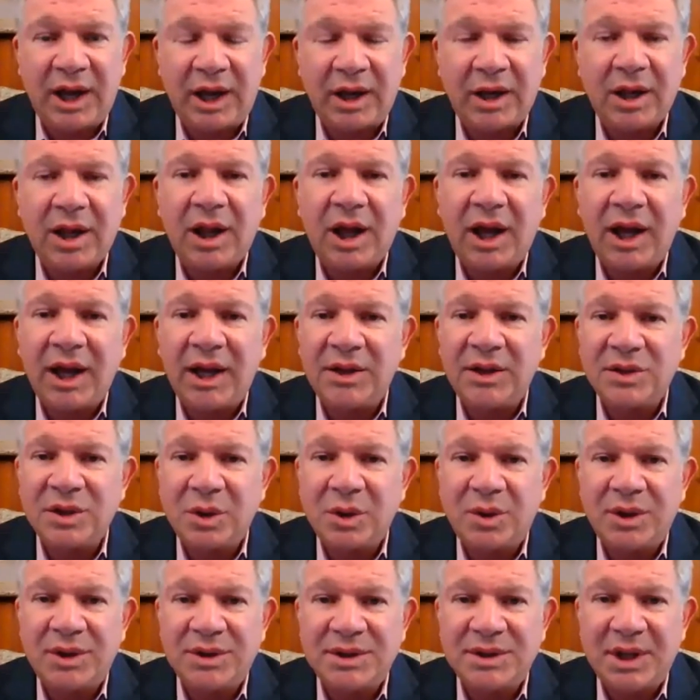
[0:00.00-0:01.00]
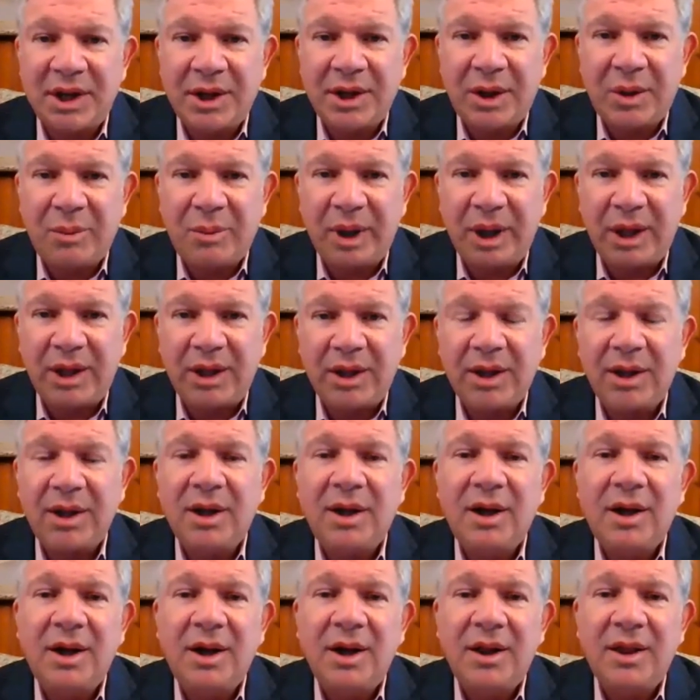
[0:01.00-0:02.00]
And clients always tell me
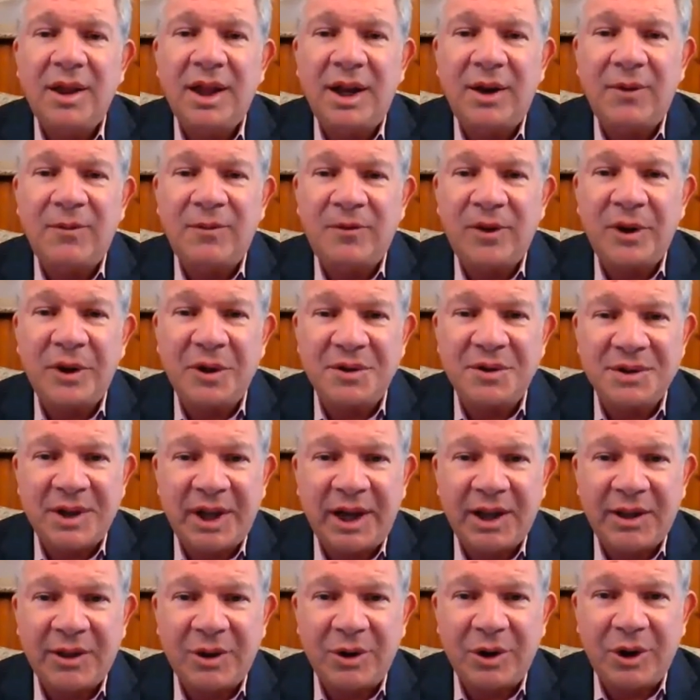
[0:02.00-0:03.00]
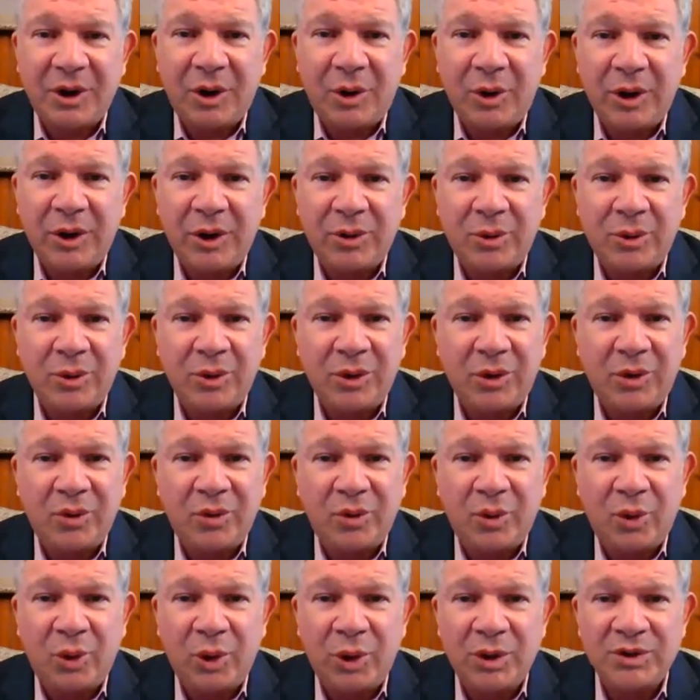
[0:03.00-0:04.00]
that it feels like they're going through the
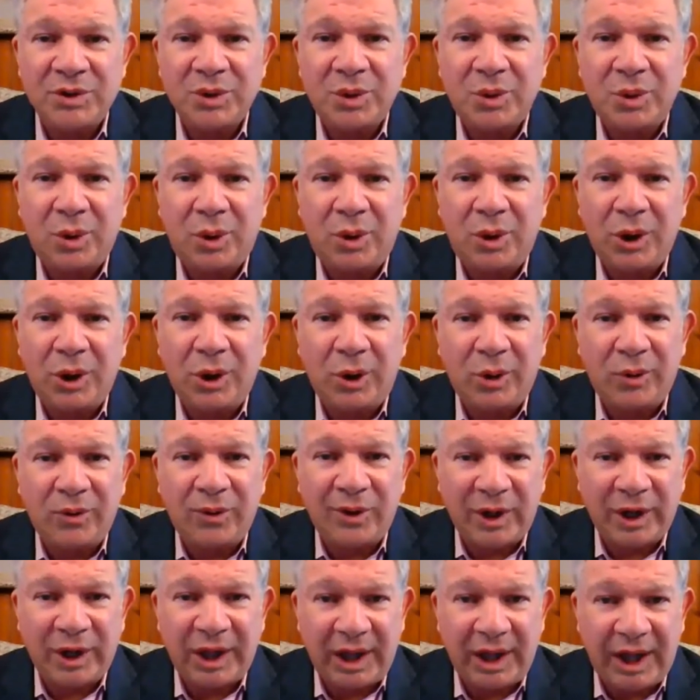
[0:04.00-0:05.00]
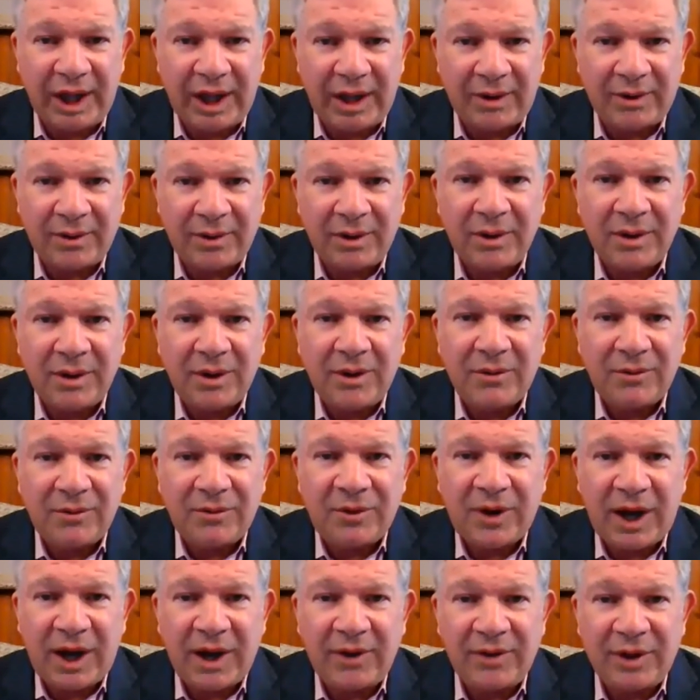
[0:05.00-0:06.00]
divorce all over again,
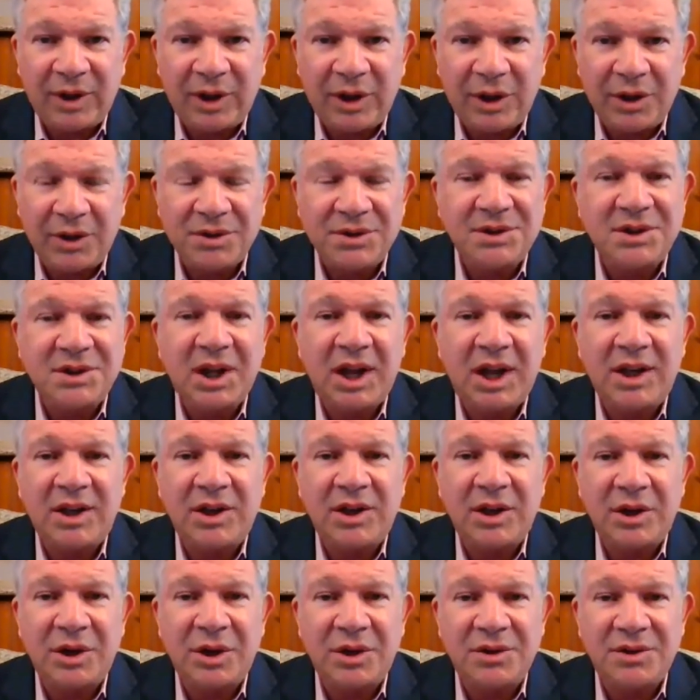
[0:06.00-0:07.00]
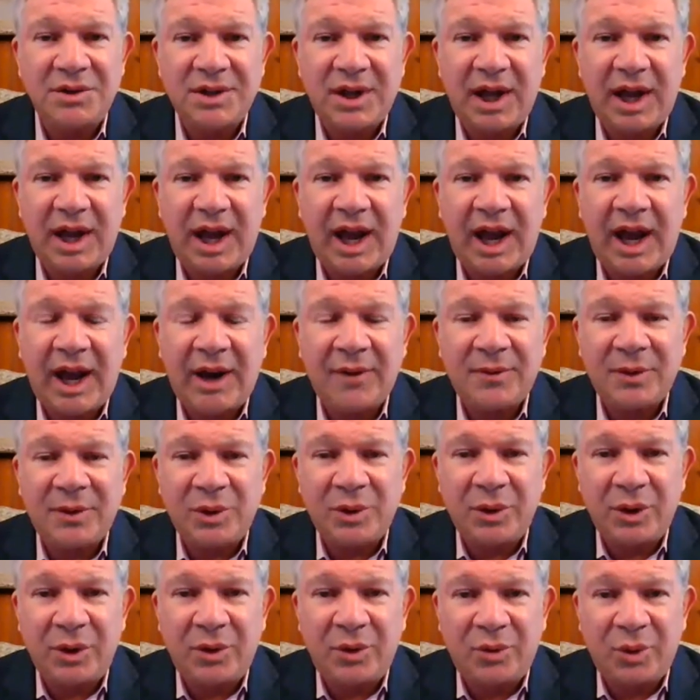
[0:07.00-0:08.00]
5 years, 10 years after
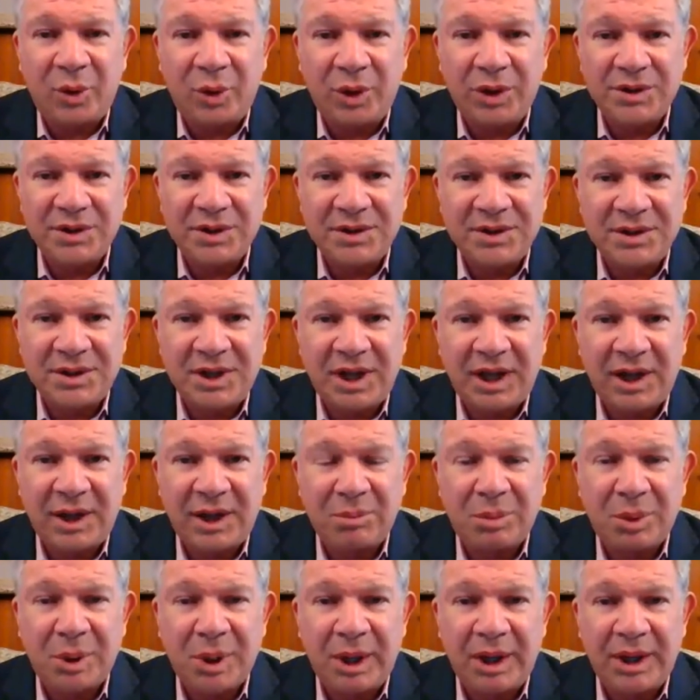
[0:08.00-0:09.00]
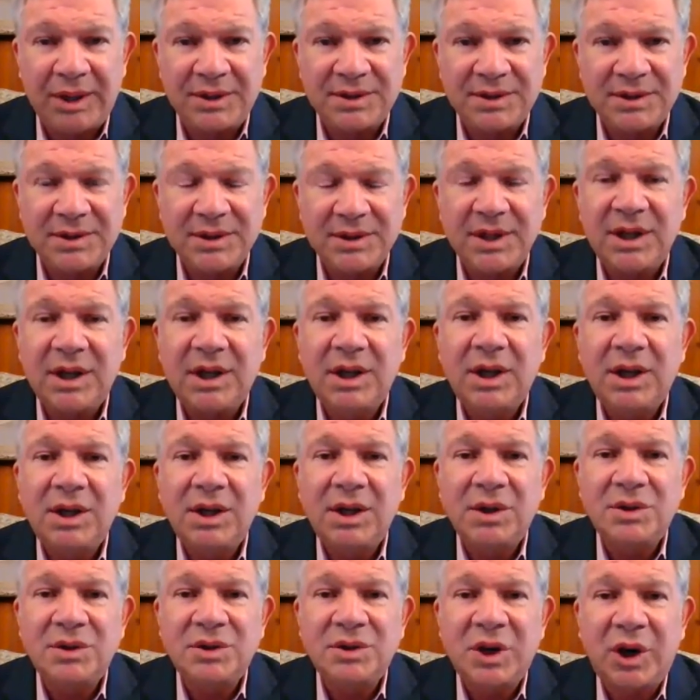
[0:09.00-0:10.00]
the divorce has taken place.
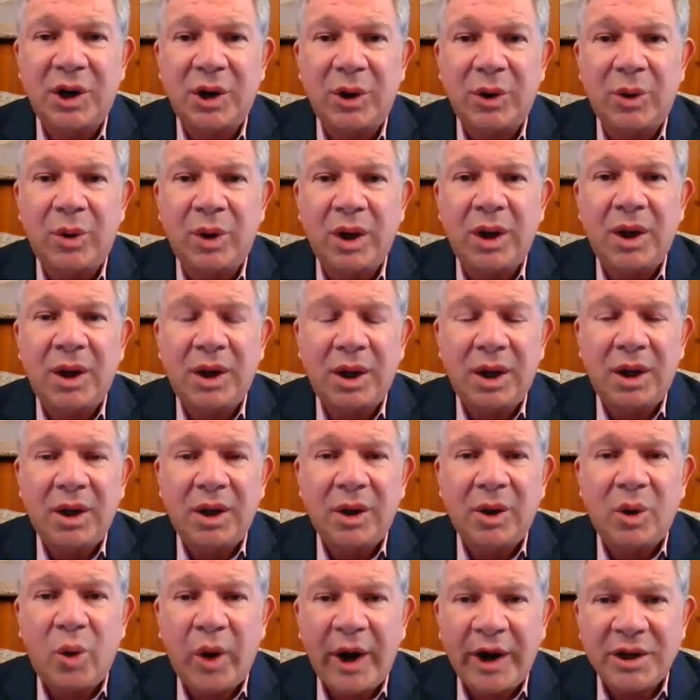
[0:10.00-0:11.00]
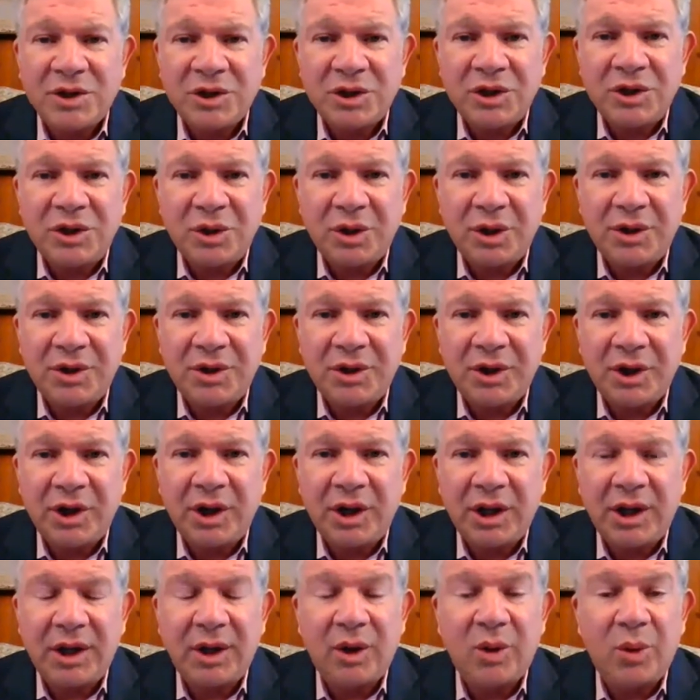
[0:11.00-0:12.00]
So question your
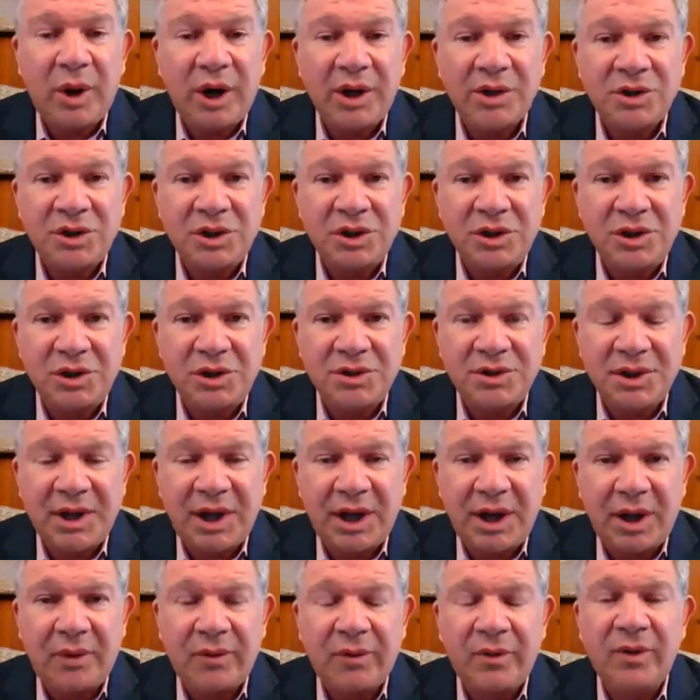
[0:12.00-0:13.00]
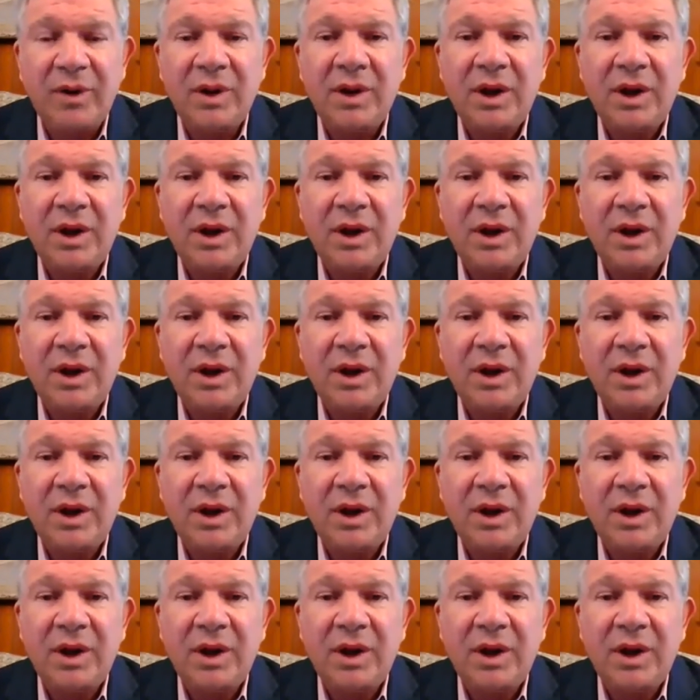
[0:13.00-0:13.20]
attorney, question yourself.